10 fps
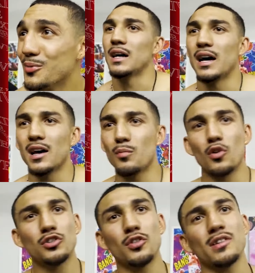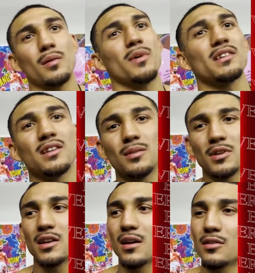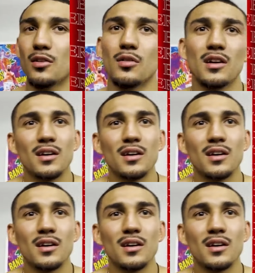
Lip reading: I have more tricks up my sleeve than y'all know.